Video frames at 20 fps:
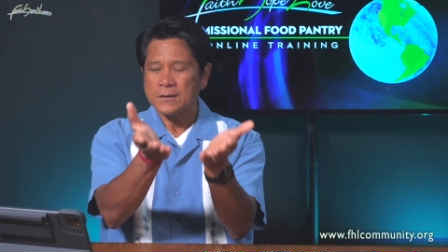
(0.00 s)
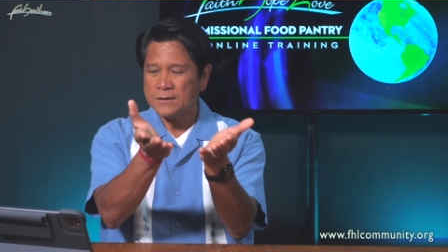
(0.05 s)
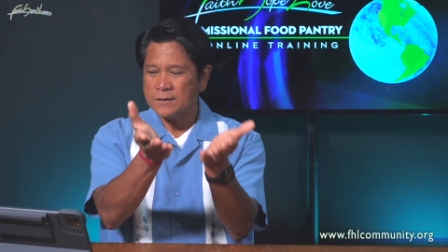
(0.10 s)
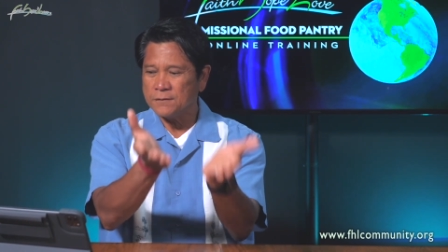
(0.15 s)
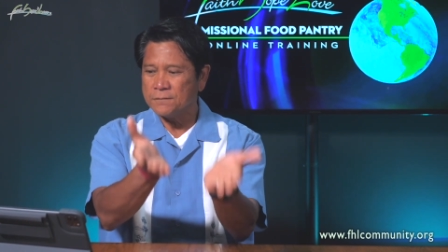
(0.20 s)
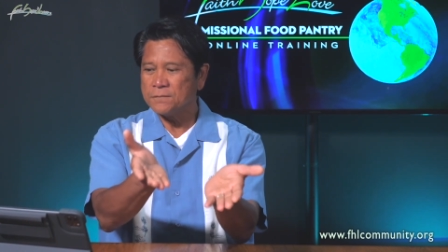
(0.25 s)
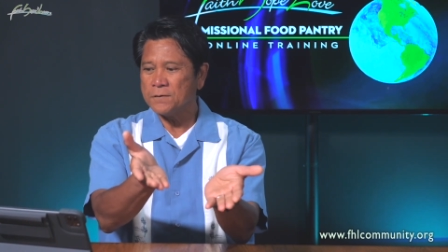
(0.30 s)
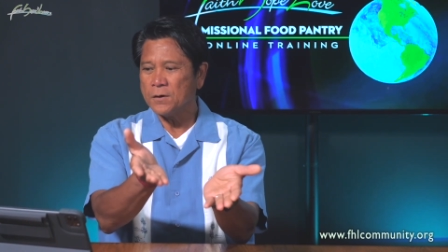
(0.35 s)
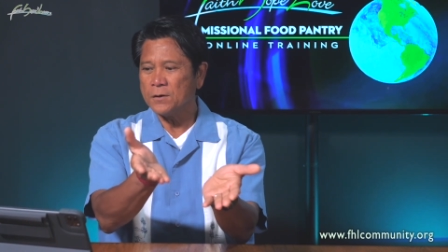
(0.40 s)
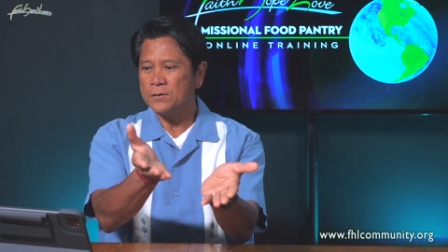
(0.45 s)

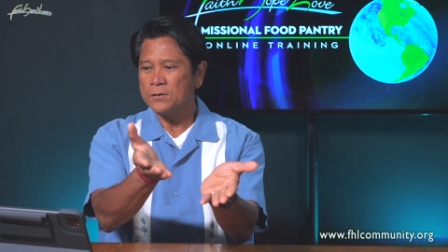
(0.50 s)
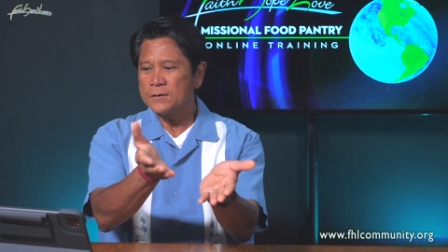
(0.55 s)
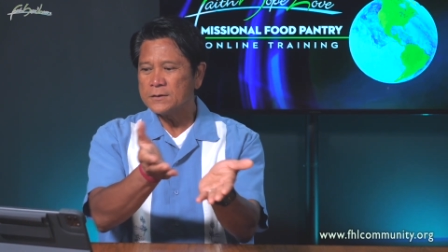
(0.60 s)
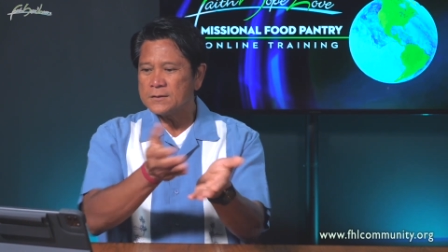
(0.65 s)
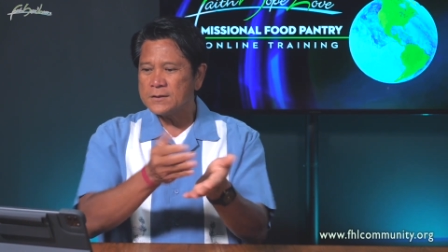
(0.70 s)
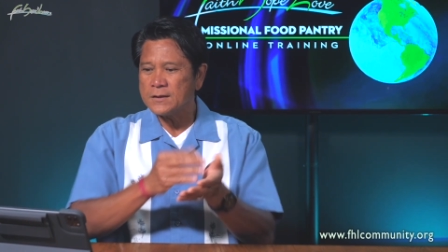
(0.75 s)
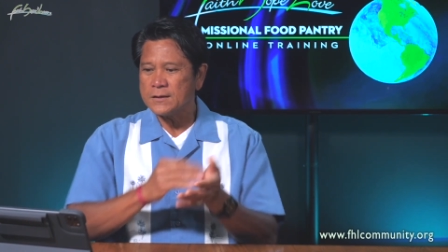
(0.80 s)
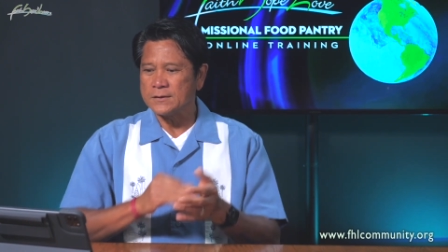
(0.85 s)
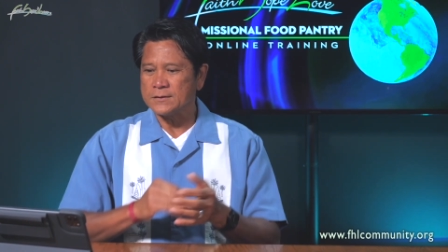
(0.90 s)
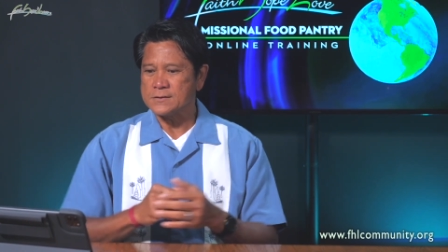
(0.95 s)
The
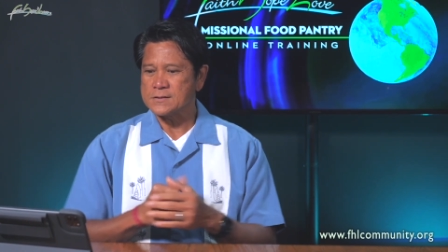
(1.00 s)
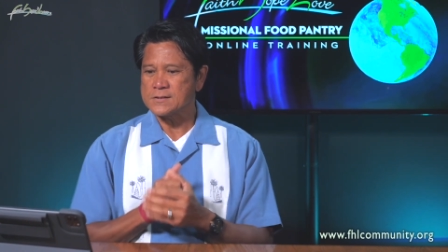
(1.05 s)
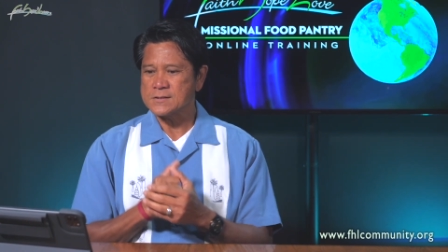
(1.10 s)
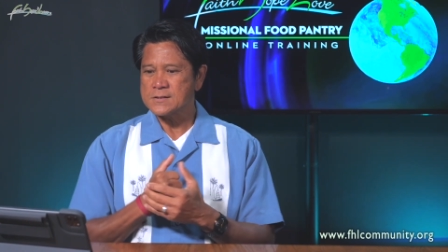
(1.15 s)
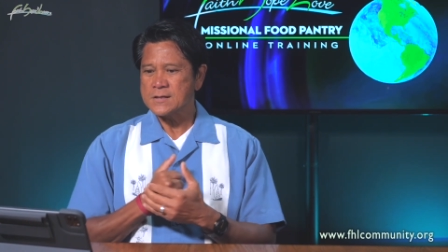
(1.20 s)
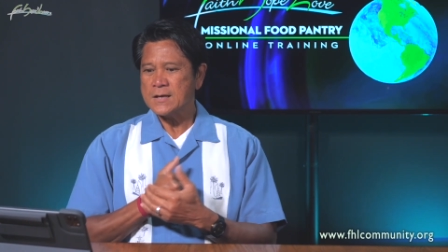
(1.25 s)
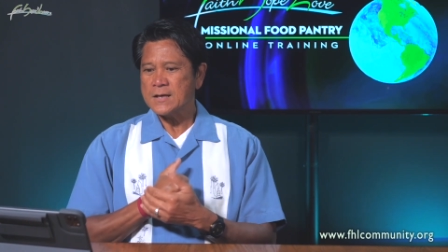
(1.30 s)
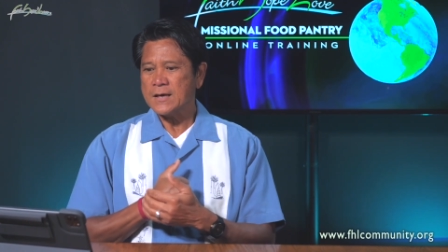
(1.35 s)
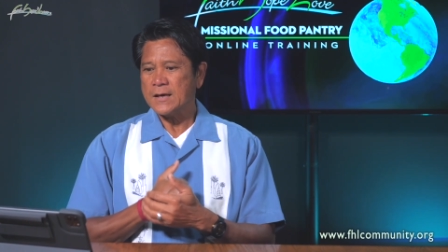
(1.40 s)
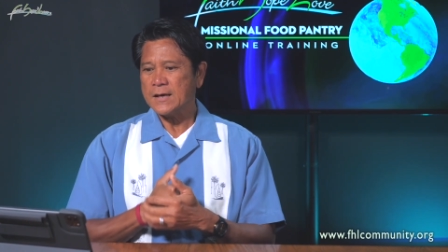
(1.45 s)

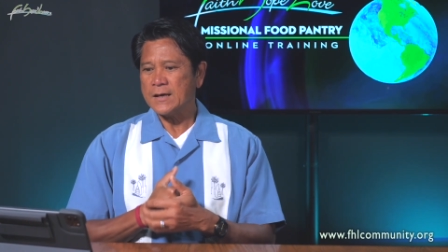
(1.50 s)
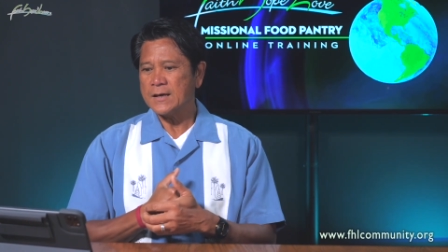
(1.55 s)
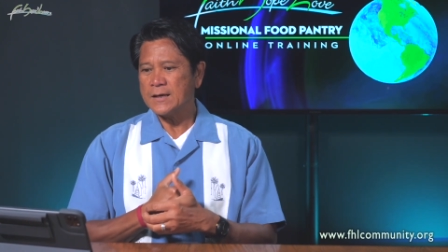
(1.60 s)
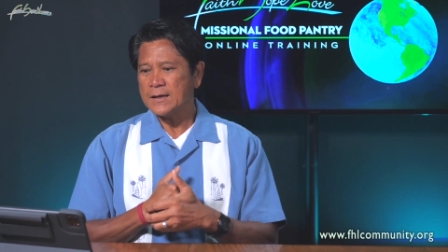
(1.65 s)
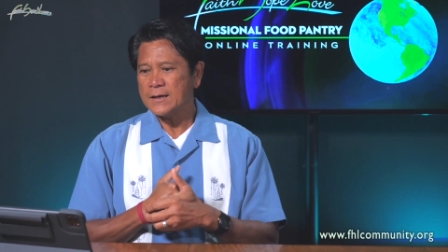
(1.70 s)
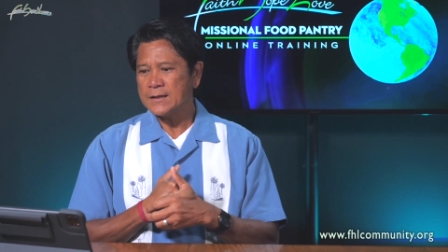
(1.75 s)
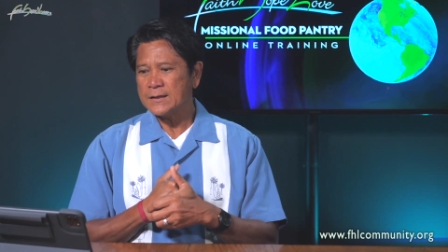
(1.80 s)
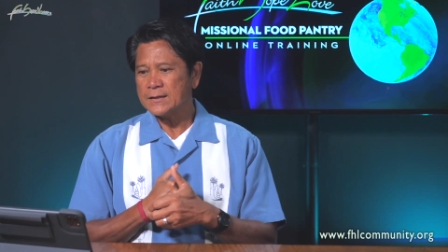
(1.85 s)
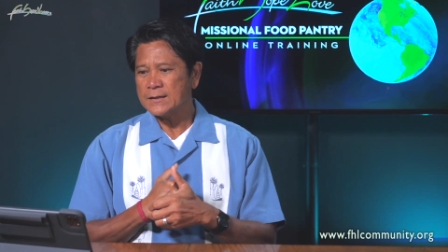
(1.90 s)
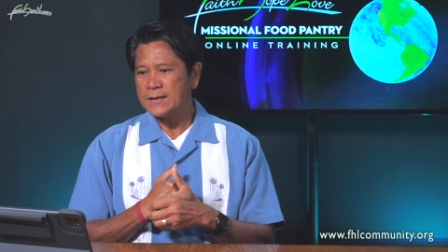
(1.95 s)
volunteers.
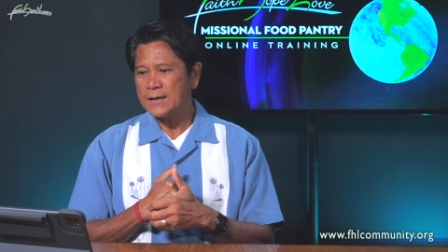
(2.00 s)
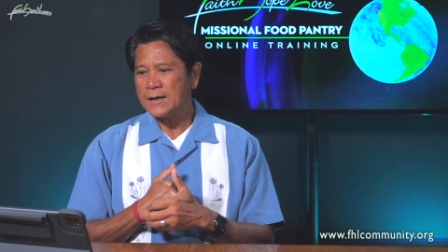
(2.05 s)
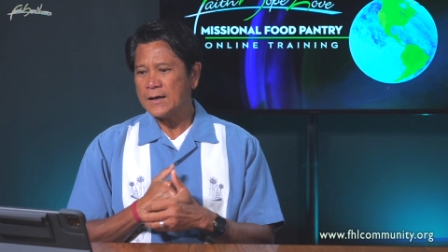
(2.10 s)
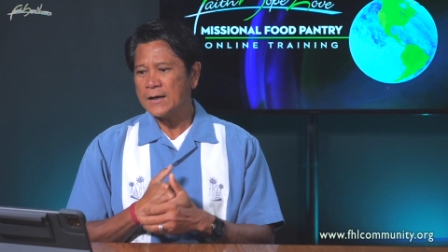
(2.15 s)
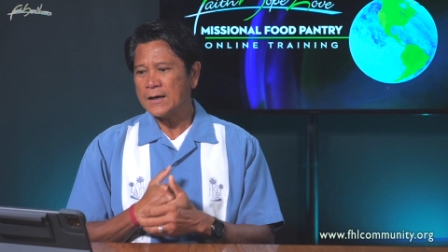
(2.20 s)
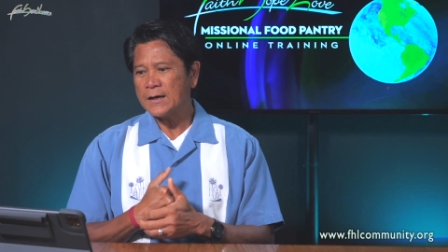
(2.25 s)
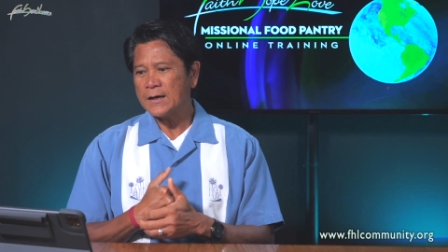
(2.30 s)
And